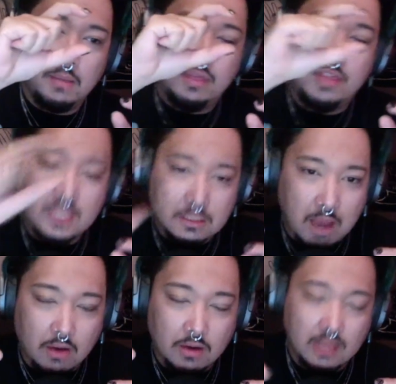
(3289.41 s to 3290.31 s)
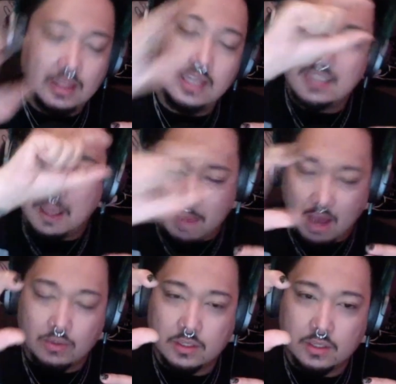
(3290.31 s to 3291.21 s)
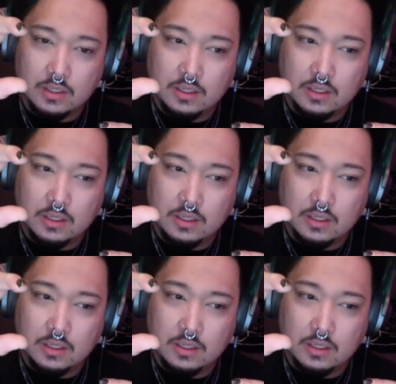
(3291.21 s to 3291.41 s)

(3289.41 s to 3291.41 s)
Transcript: this amount